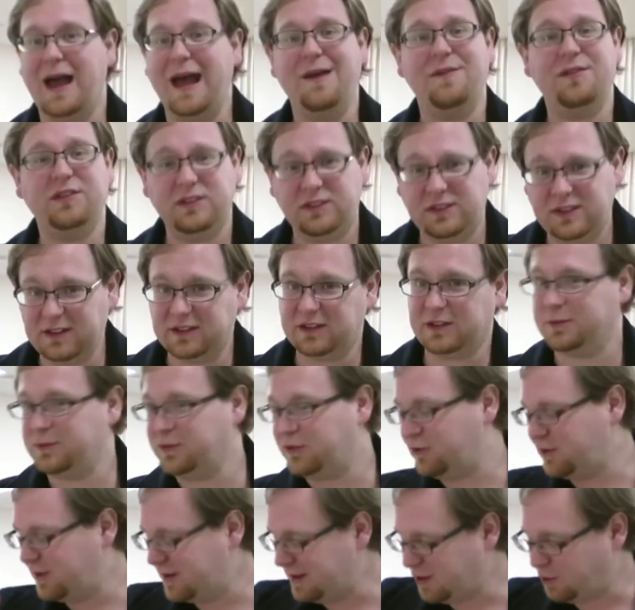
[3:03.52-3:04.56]
I have a system
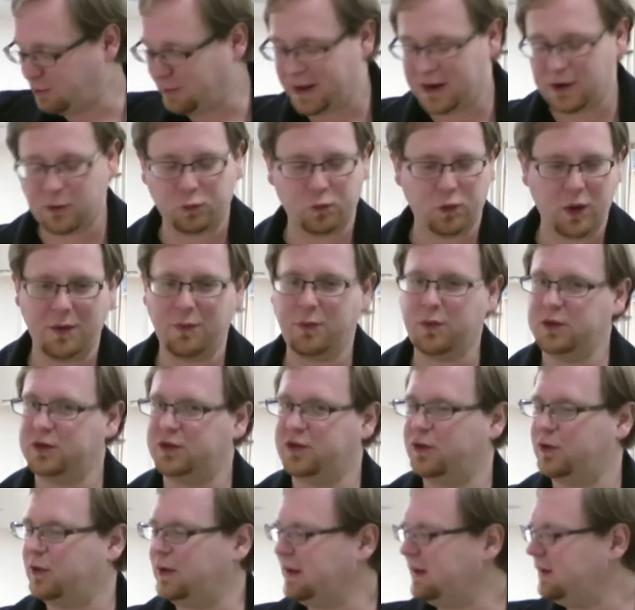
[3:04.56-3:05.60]
so that no matter what we're
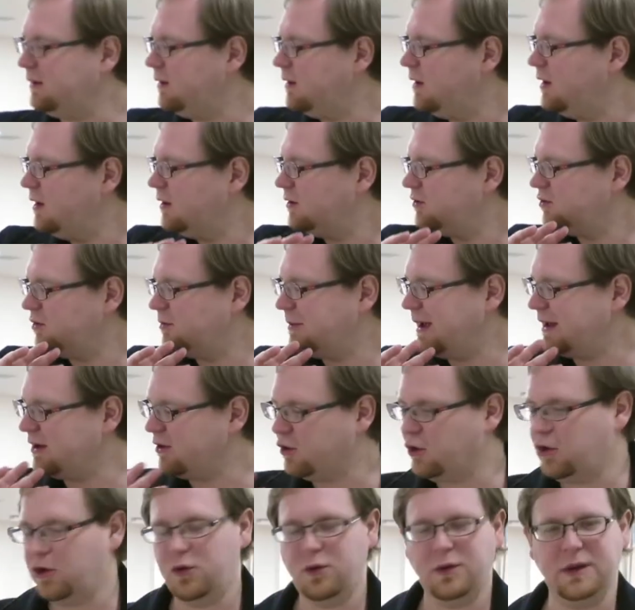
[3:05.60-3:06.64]
doing, no
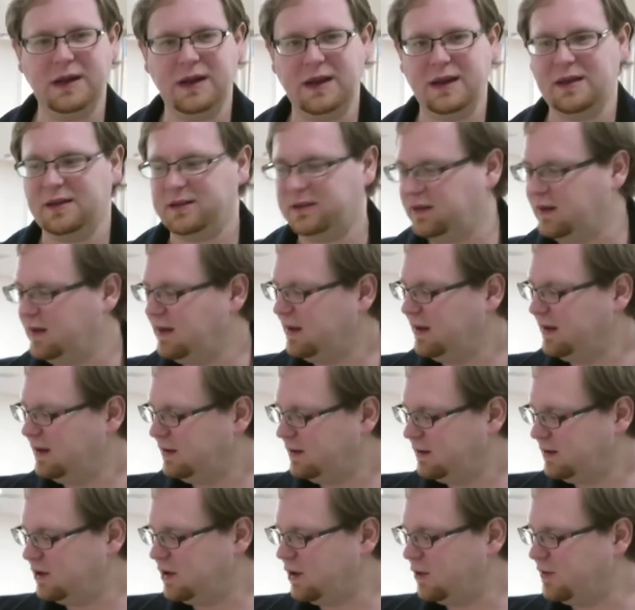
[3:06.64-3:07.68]
matter who it is,
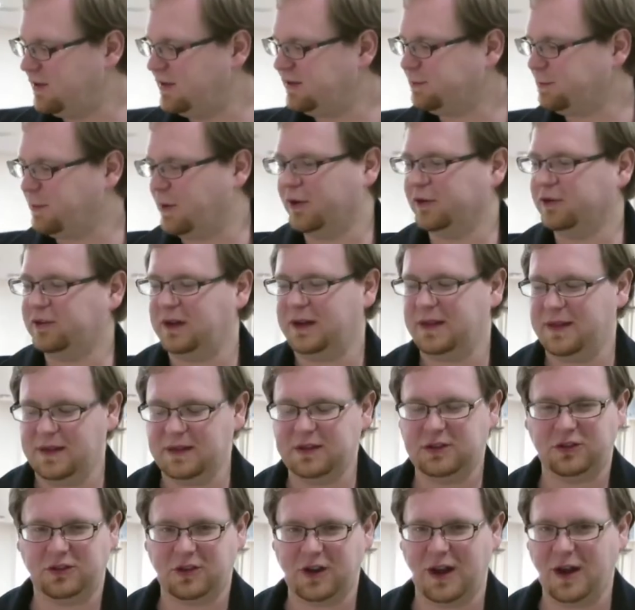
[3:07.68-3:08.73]
you know, this person in
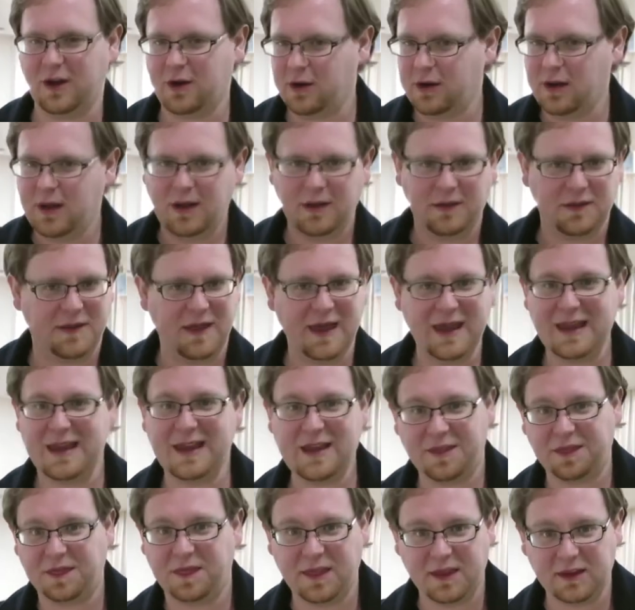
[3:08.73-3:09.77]
this chair, they
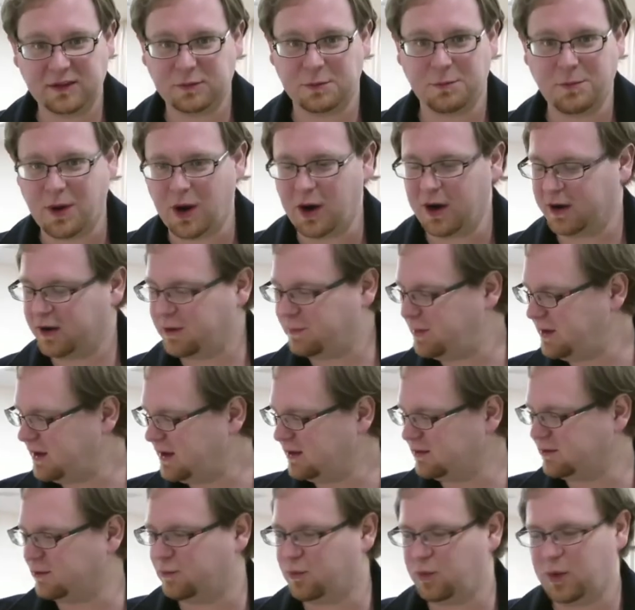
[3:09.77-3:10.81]
get this mark
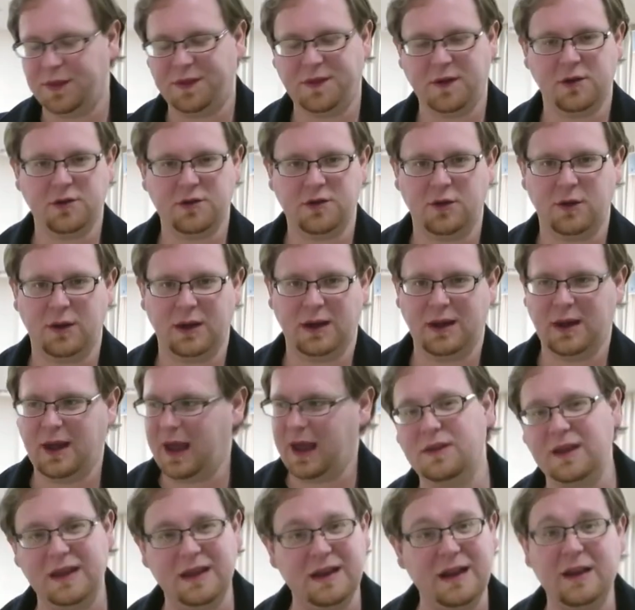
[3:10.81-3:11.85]
because of what they're doing.
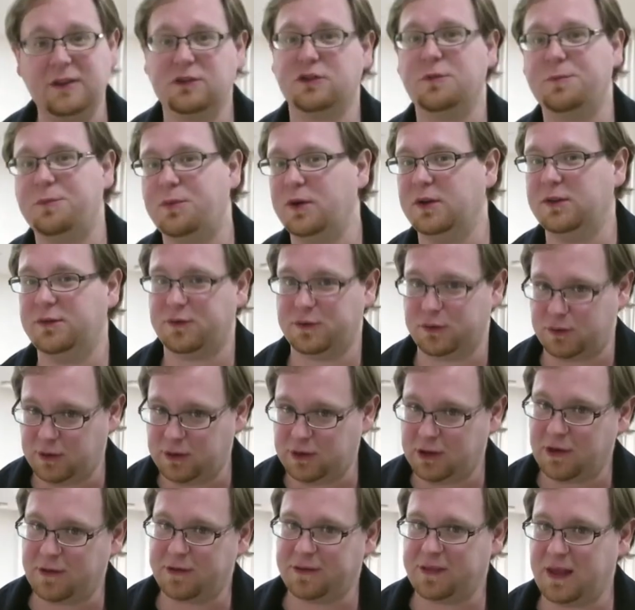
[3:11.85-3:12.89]
They get extra points for
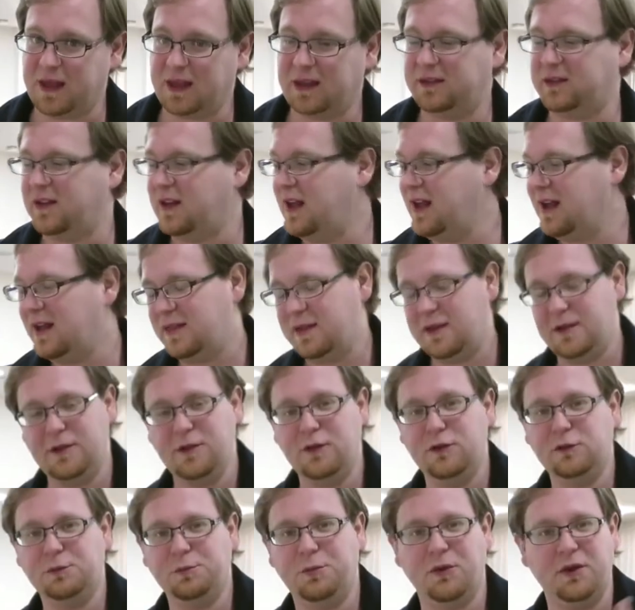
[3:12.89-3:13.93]
doing good things. They
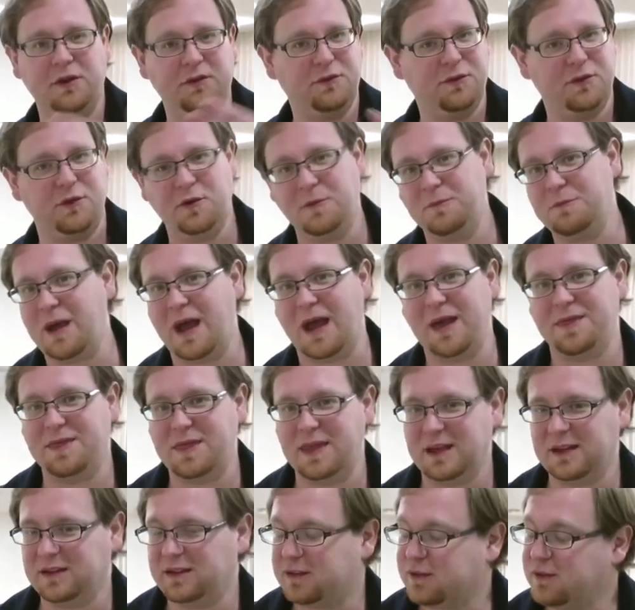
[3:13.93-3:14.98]
lose points for doing bad
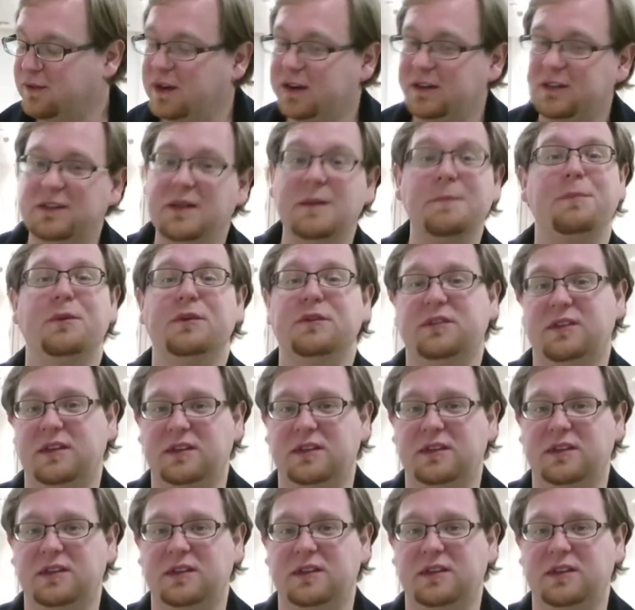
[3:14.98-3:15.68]
things. It's a very simple